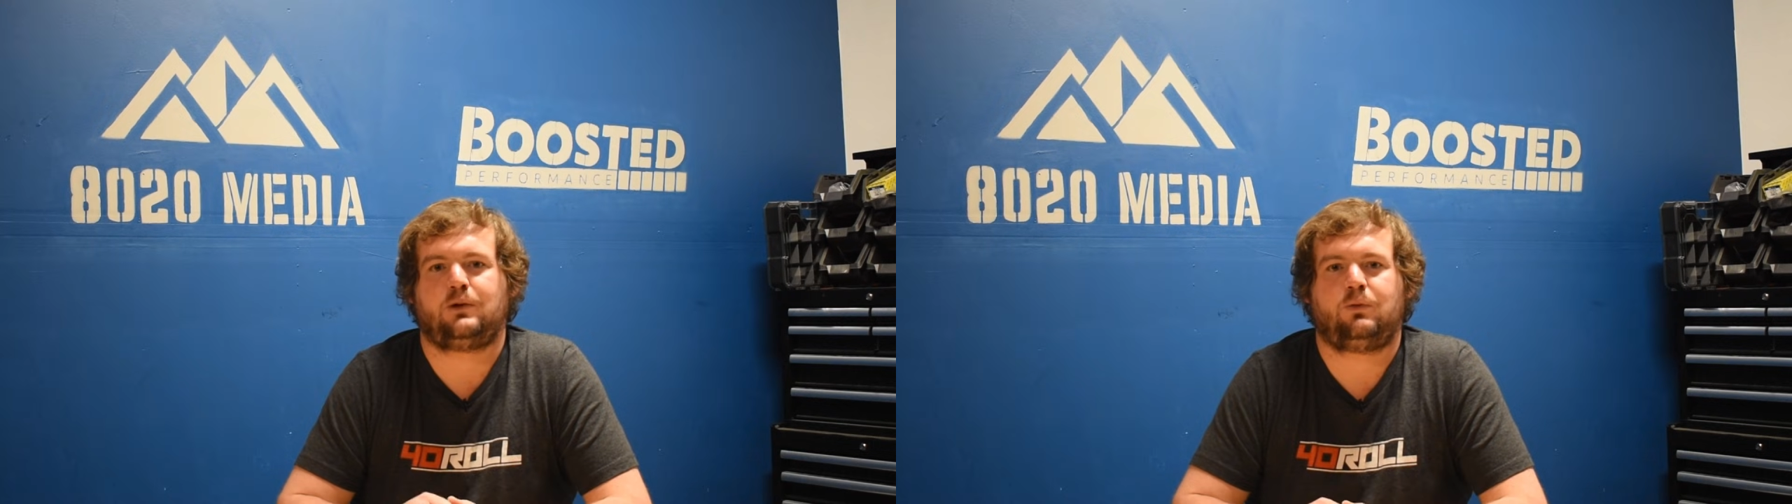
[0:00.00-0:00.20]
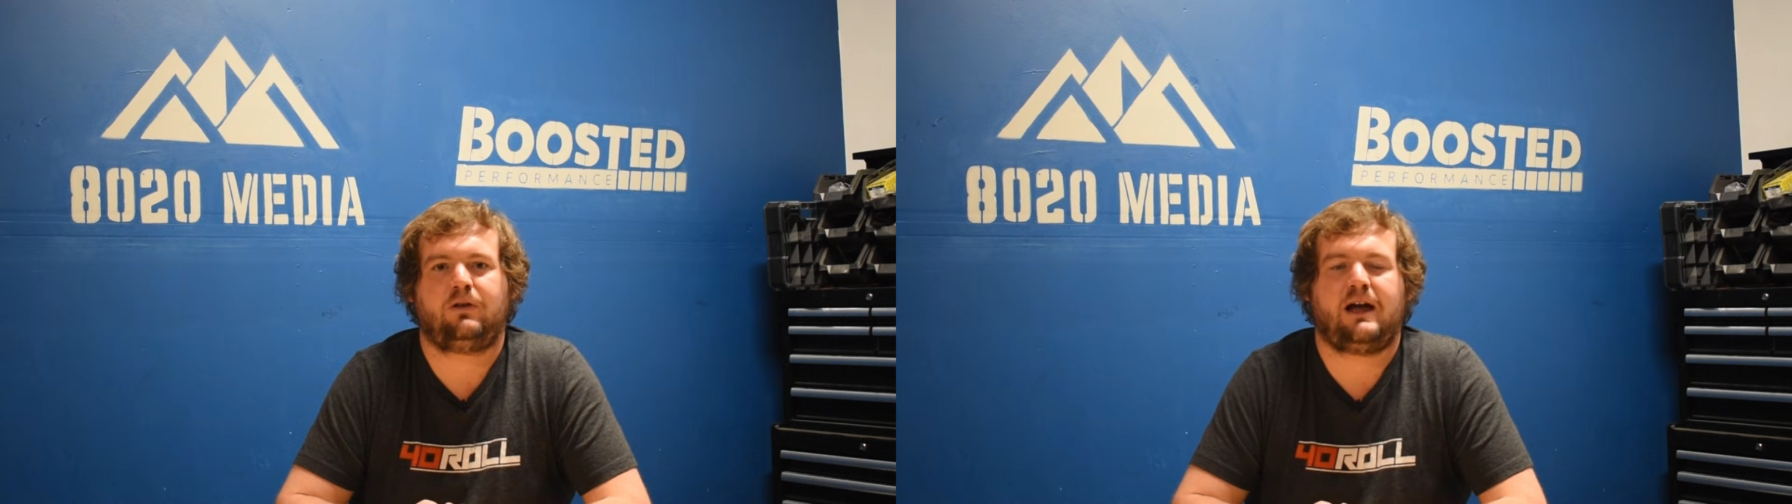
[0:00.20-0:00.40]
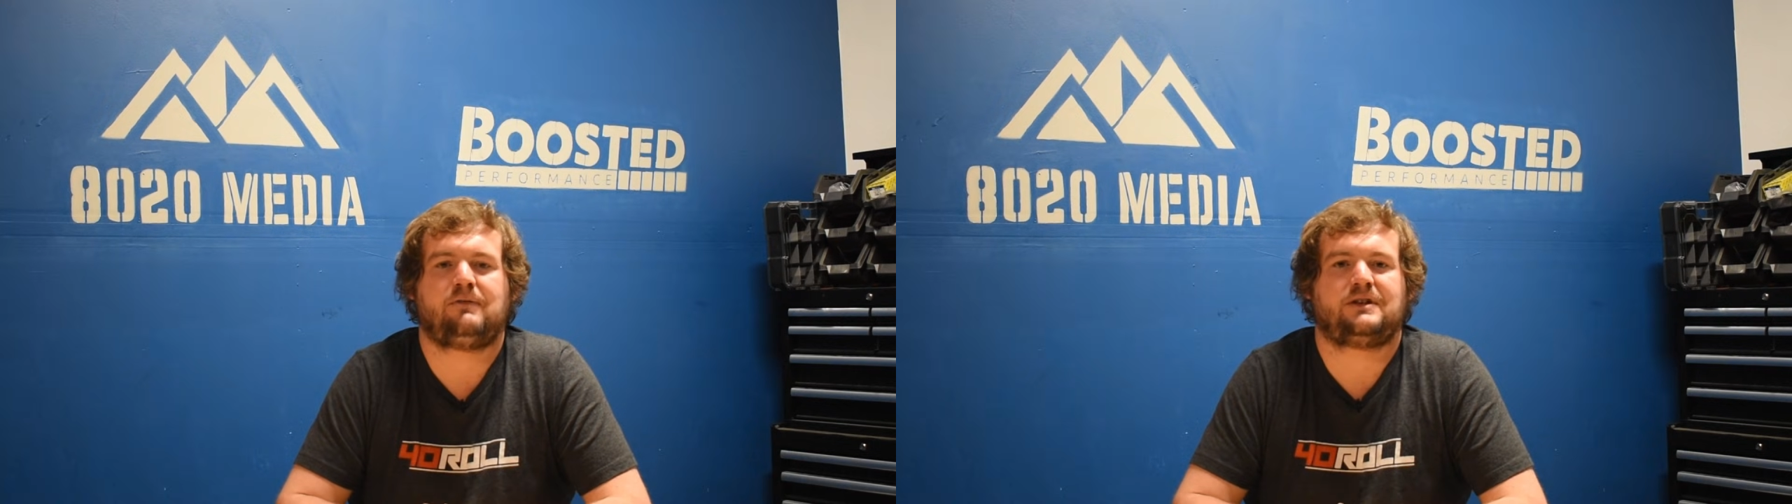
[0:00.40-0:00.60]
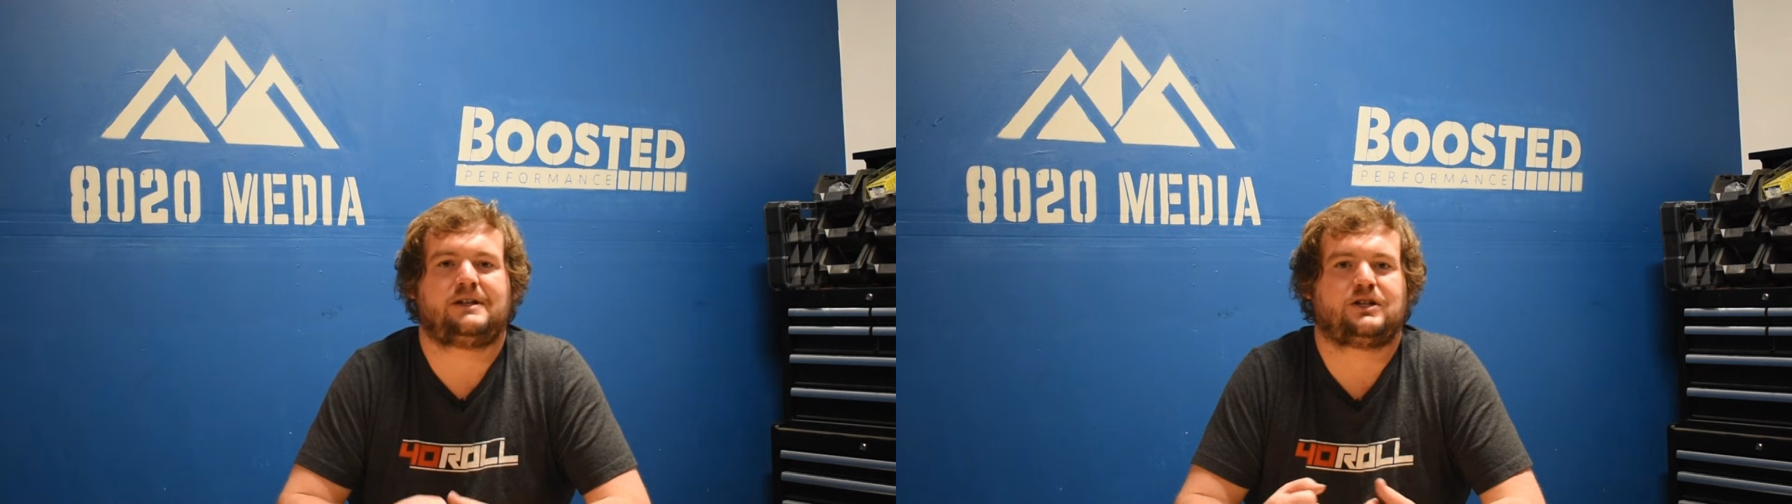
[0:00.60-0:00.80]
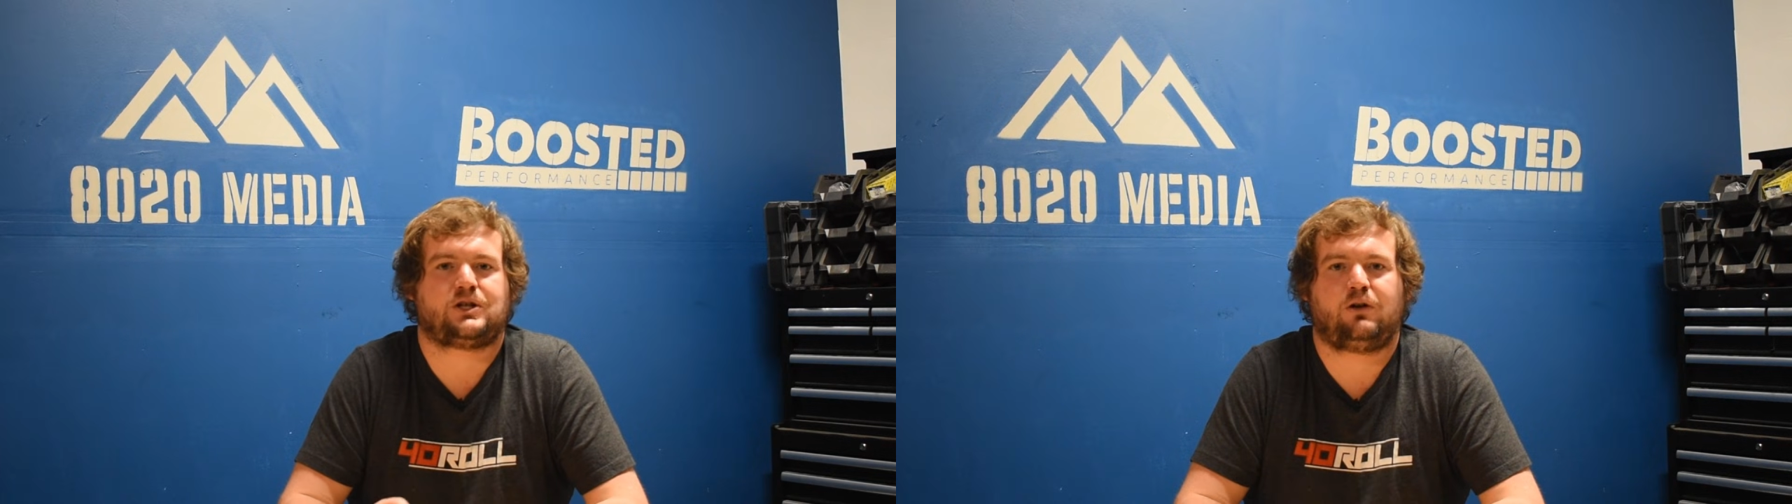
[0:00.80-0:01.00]
you will have
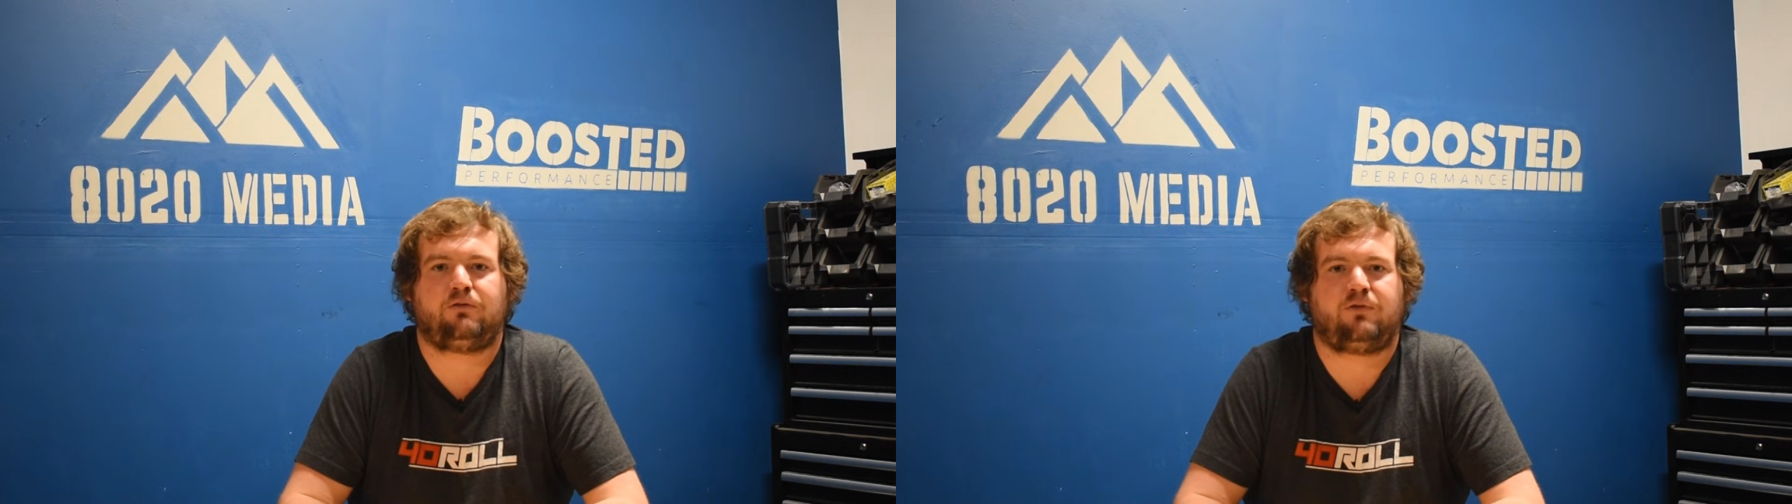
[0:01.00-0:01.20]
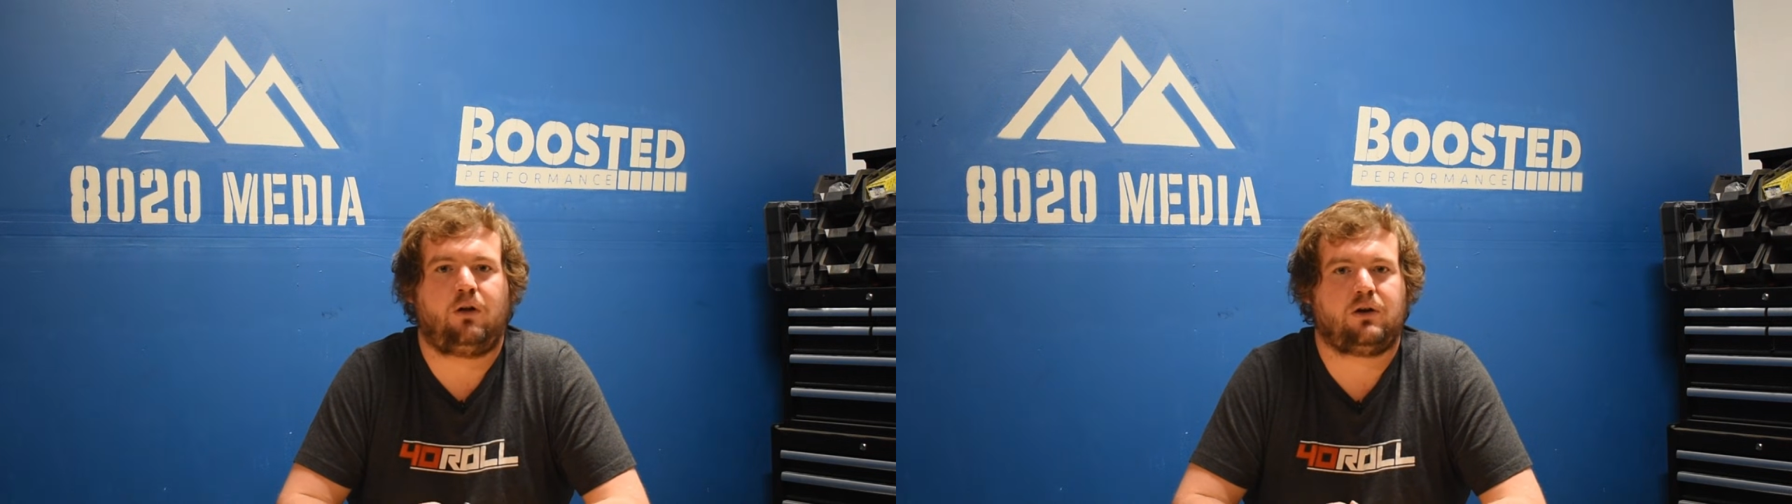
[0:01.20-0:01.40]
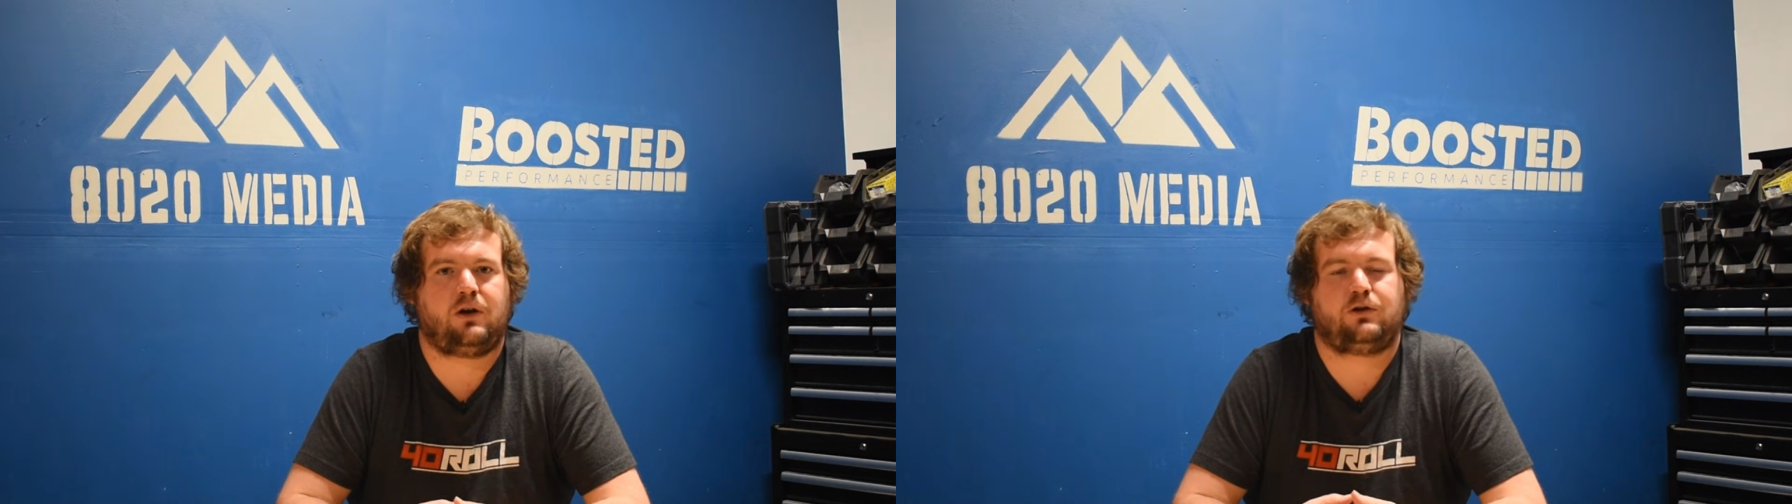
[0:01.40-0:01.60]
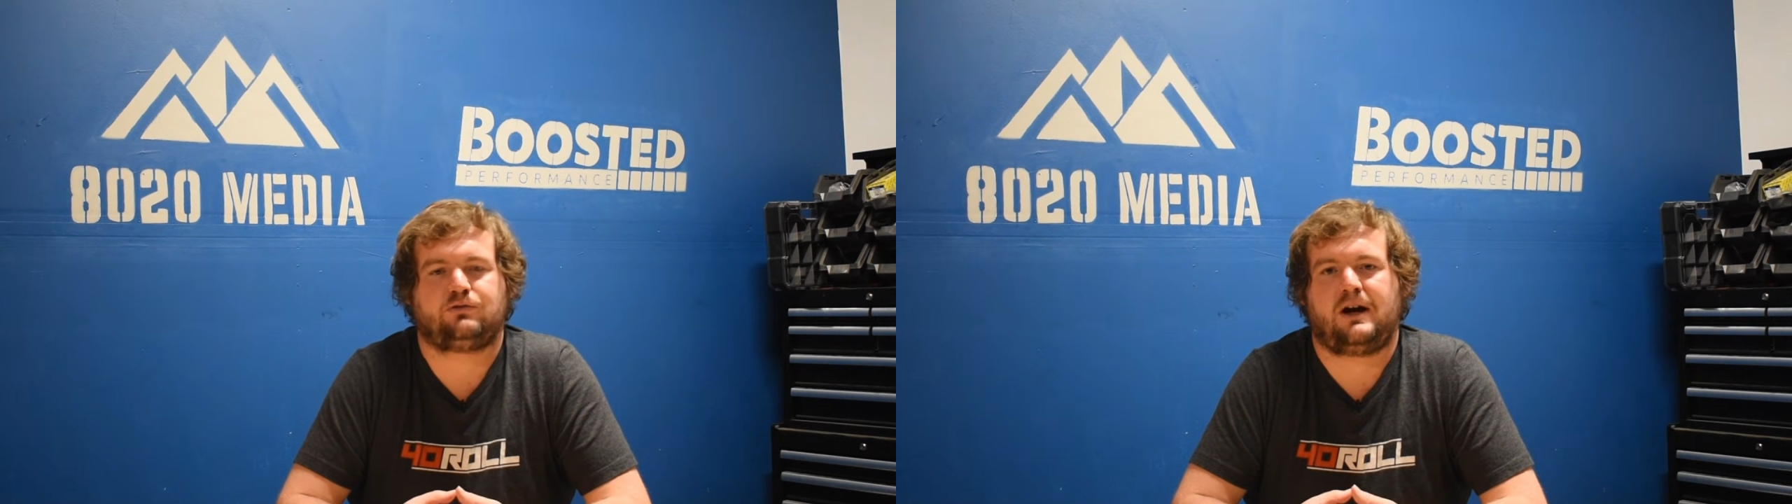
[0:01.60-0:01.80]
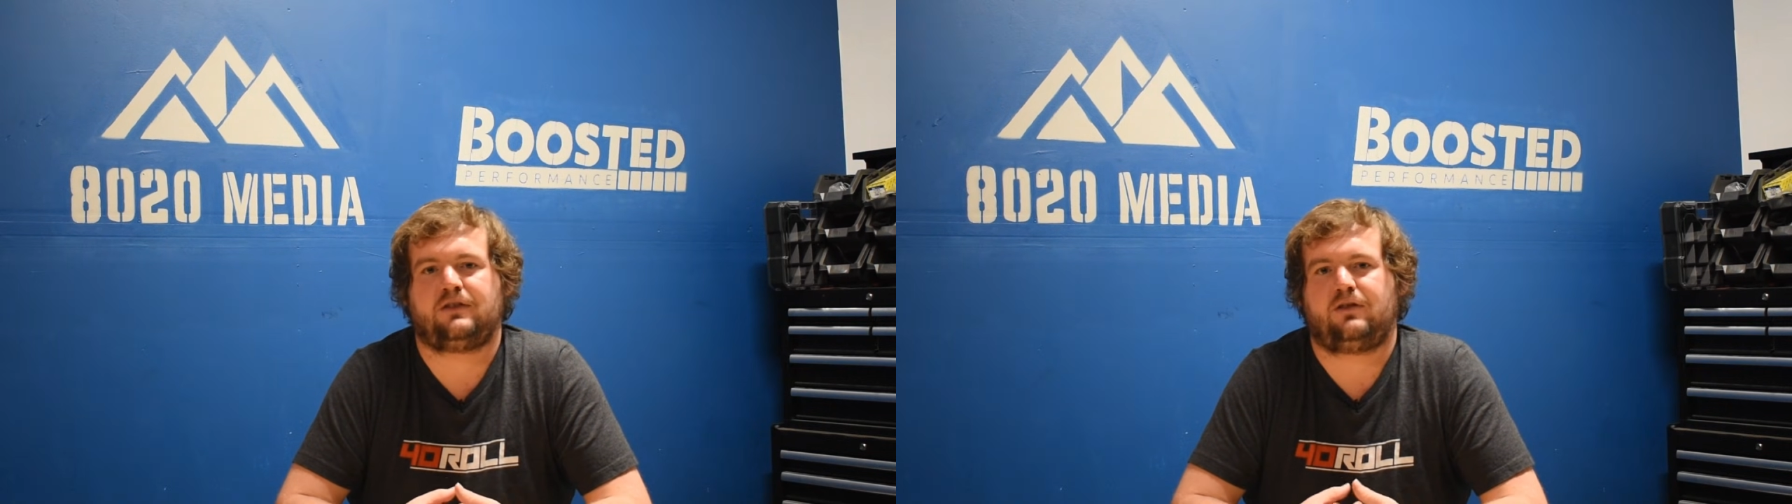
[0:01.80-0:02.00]
additional fault codes
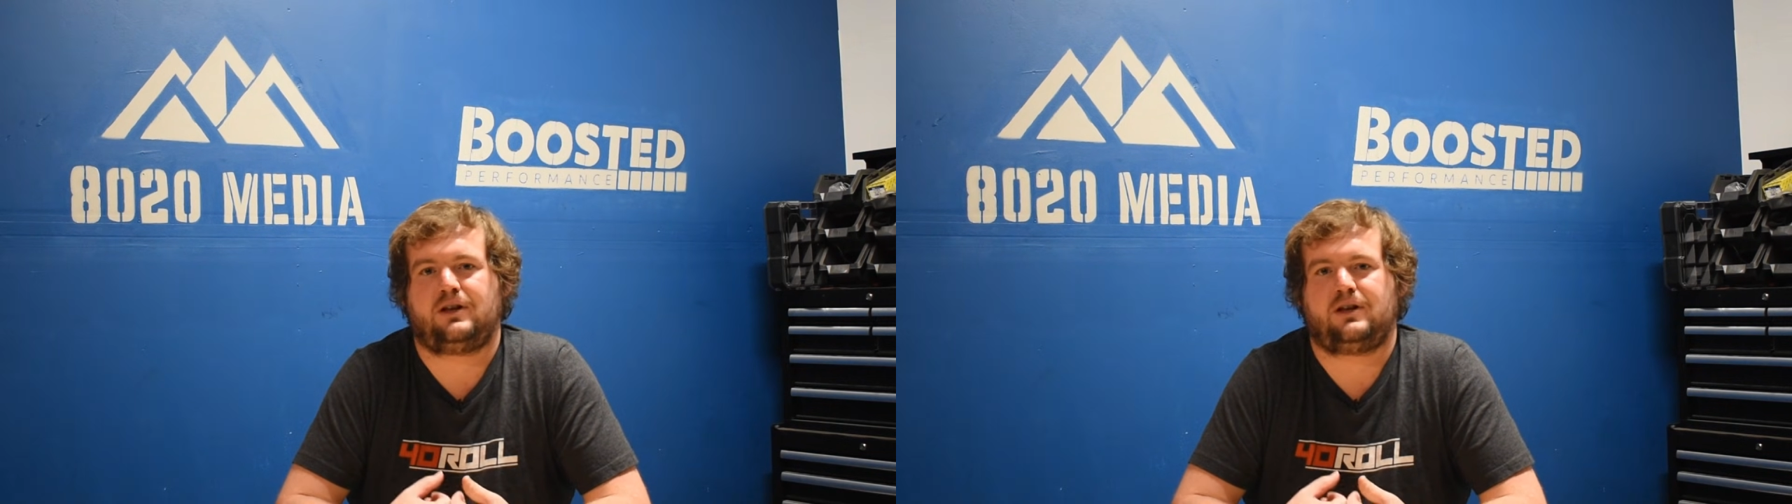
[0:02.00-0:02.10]
rather